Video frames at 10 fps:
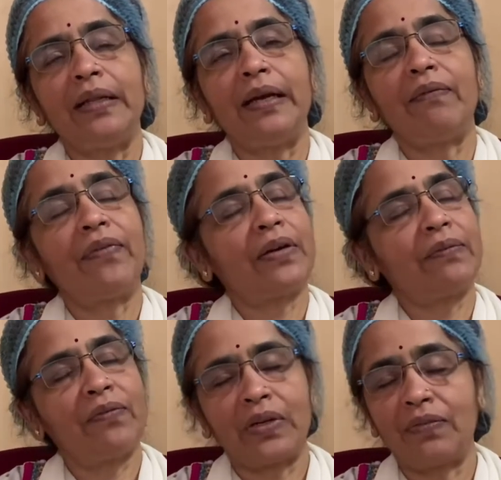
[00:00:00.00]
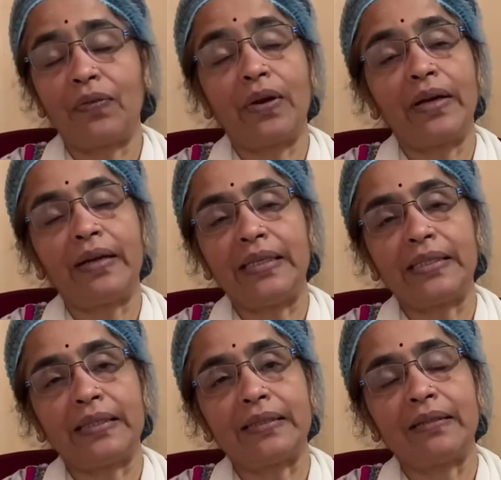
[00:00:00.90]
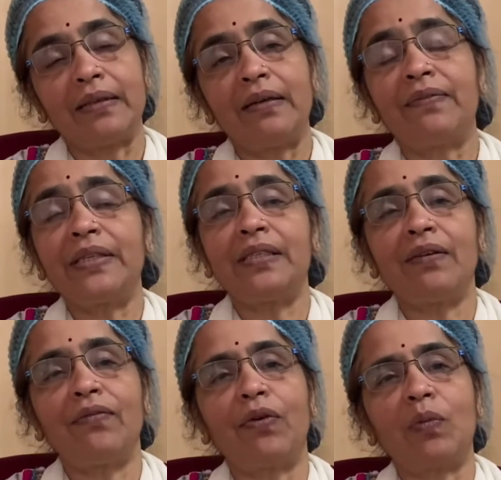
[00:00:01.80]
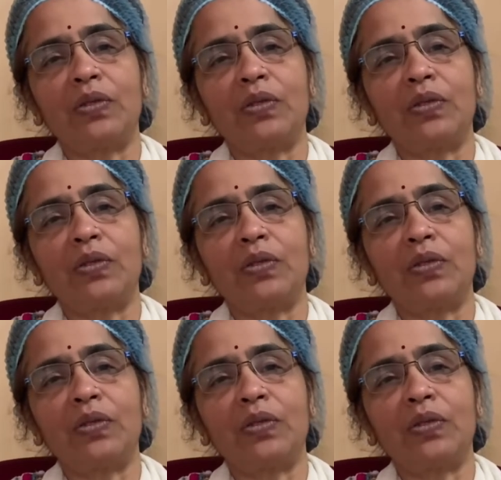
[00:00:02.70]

for the following reasons. First and foremost